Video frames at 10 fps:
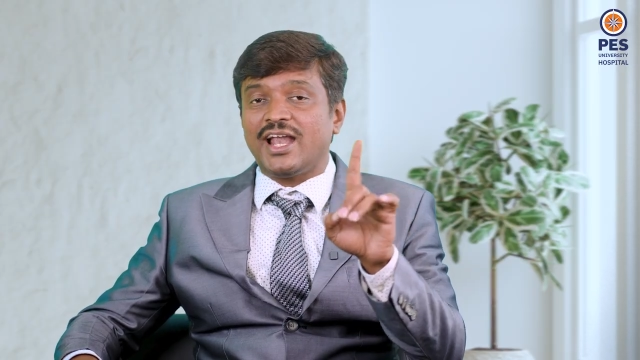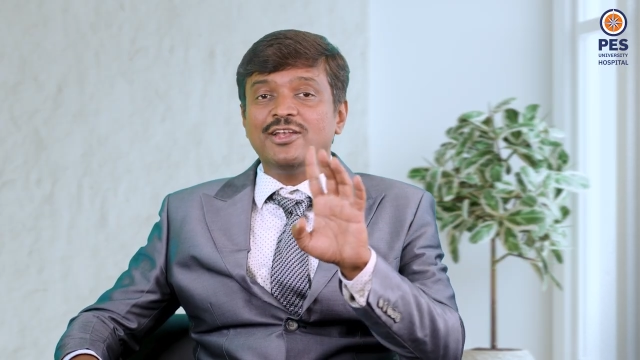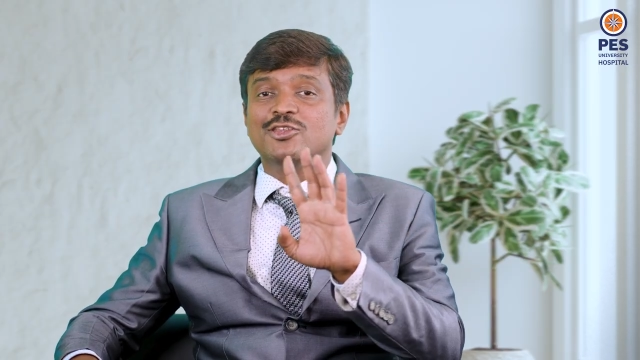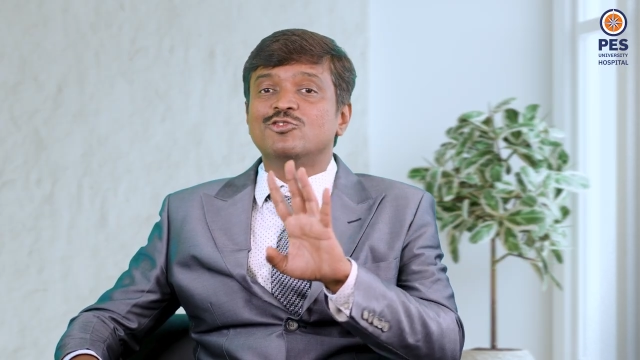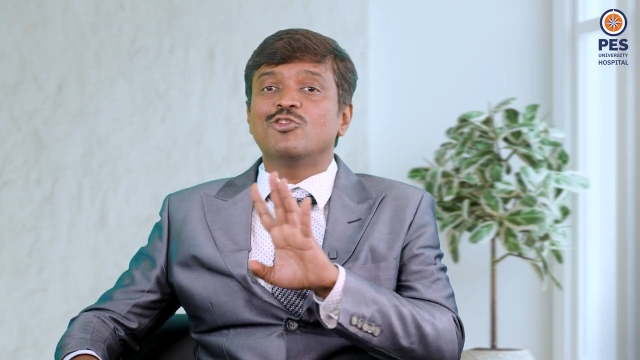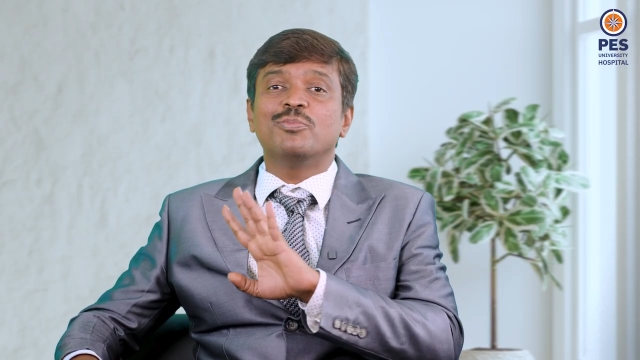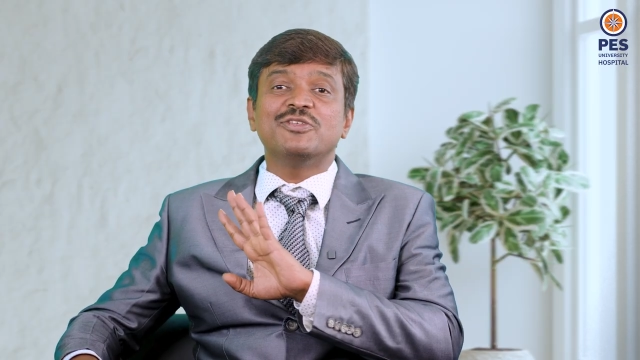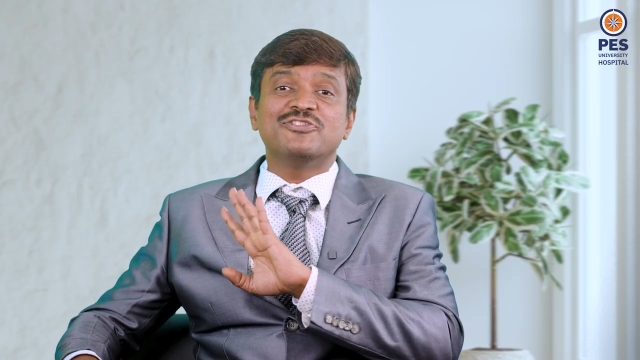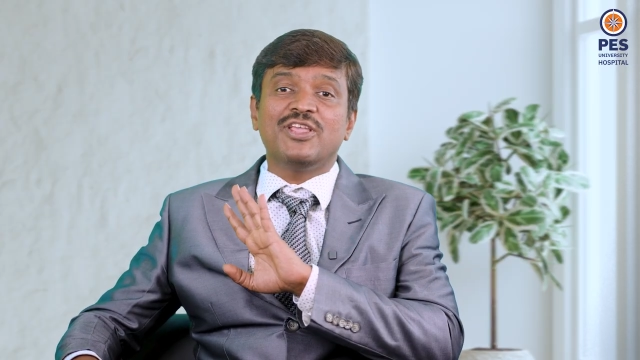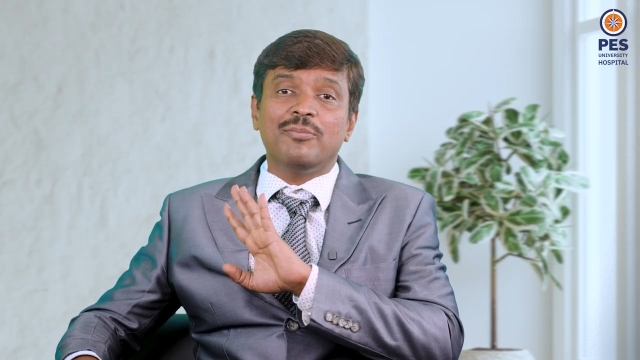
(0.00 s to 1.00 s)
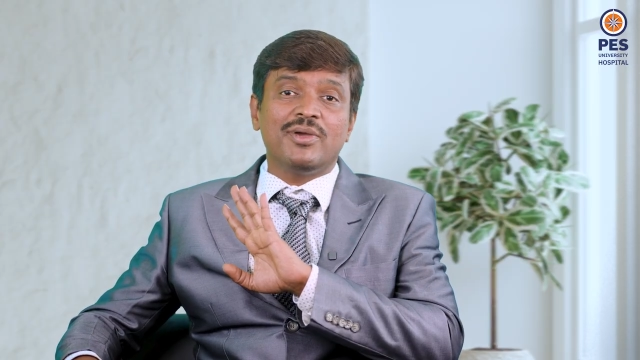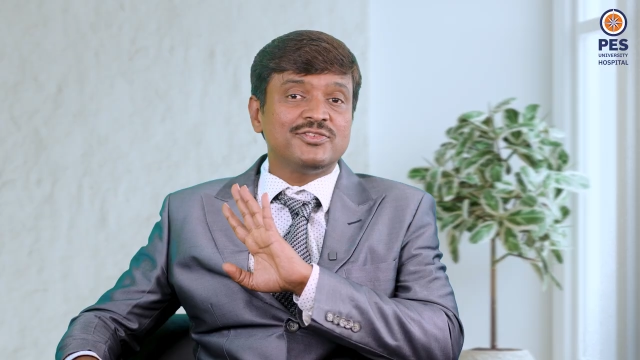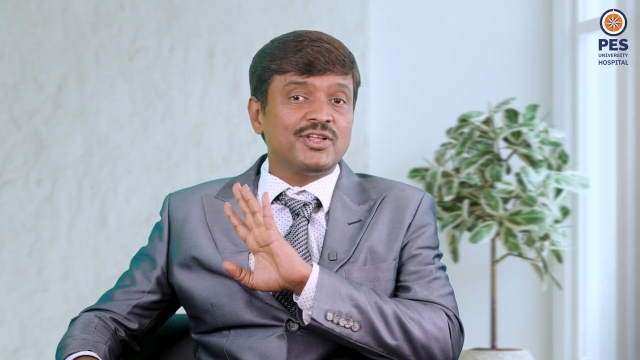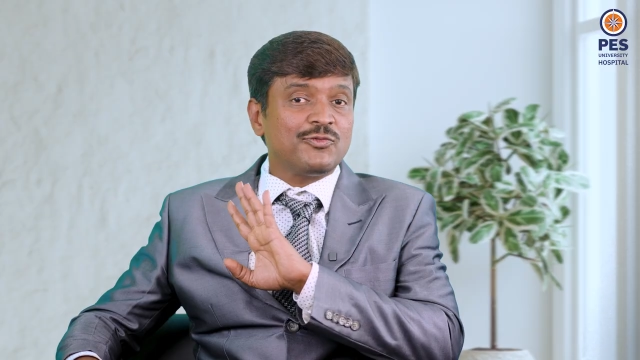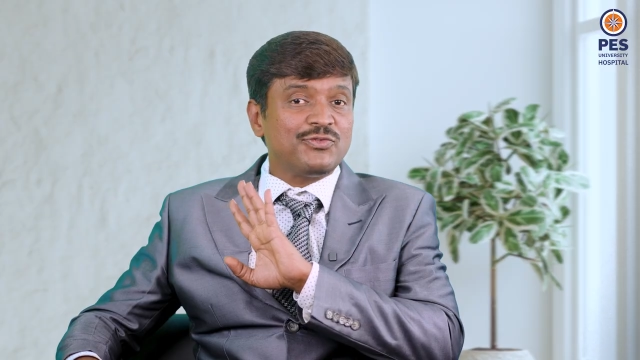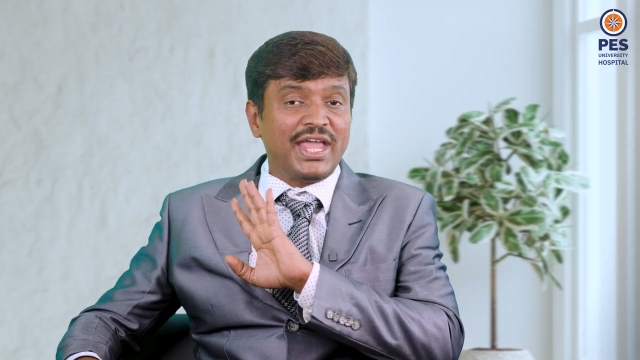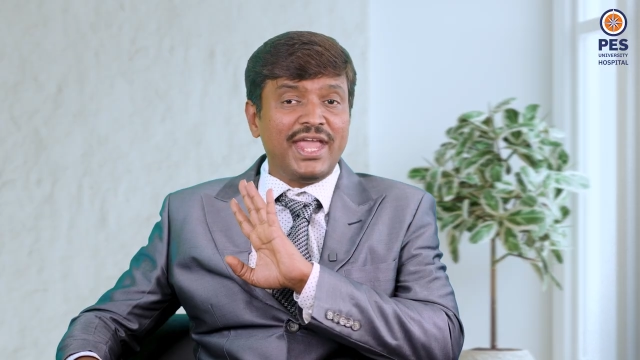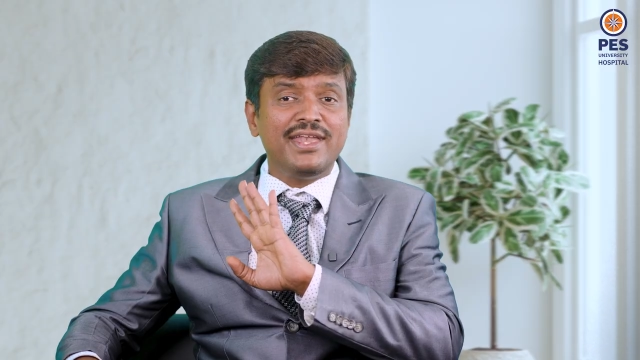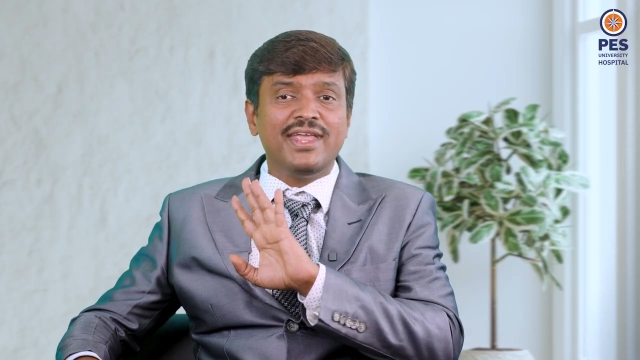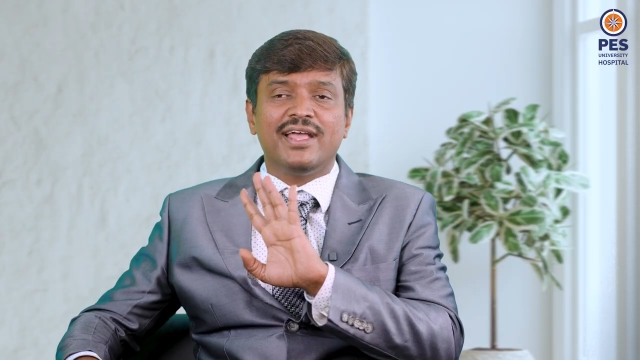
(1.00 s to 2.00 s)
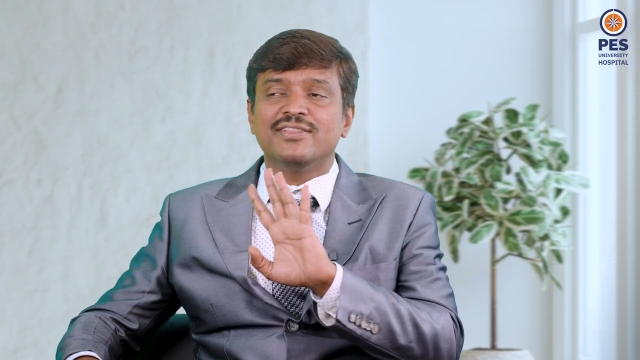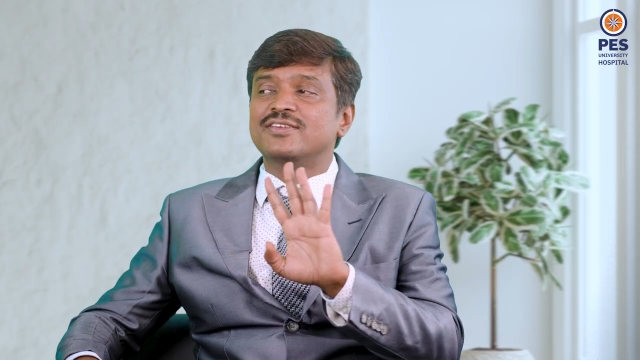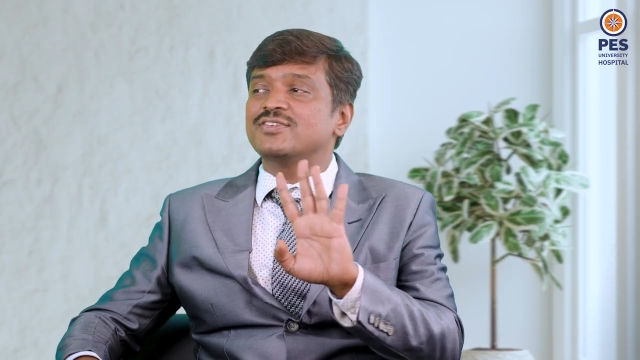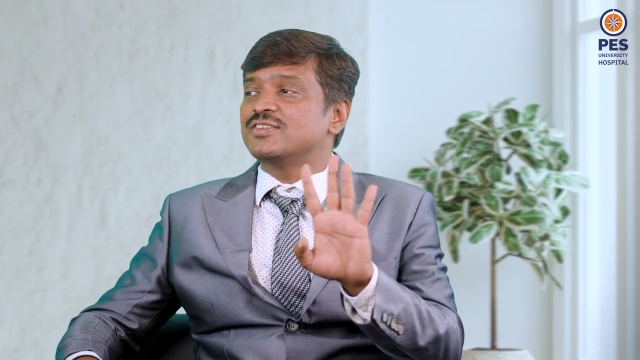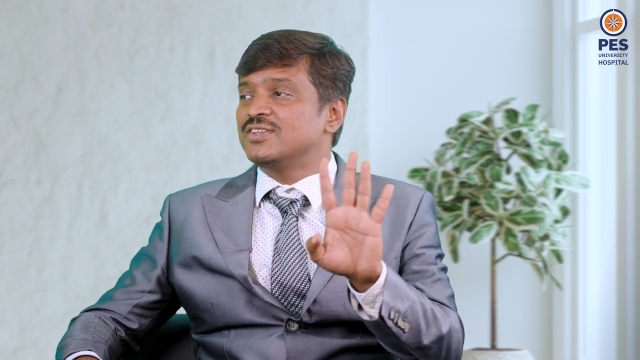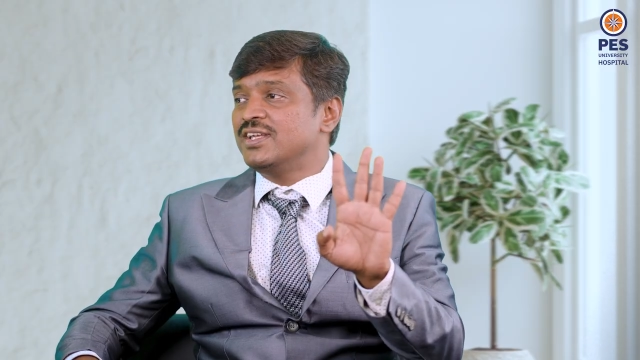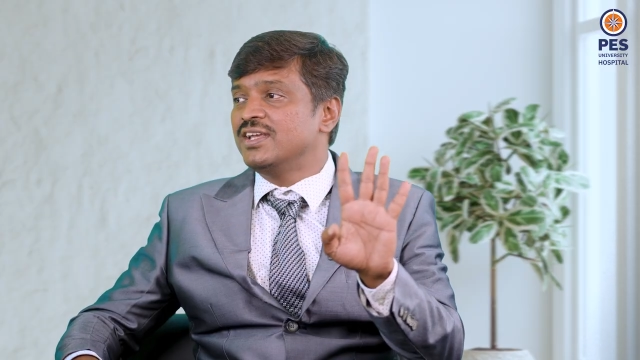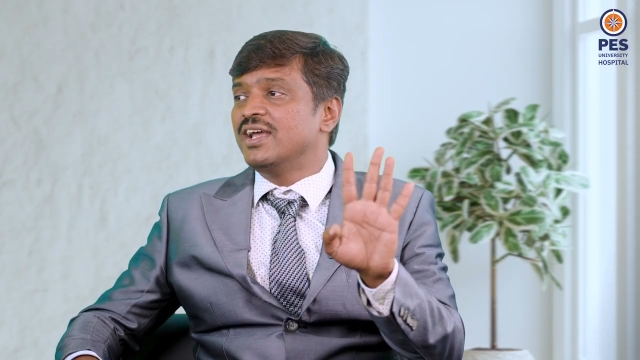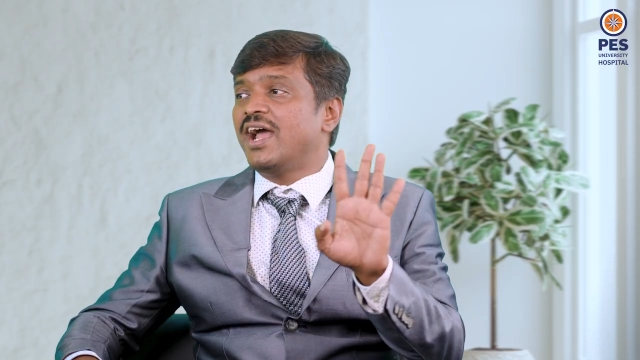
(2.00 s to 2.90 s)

and this will be same as that of any other surgery,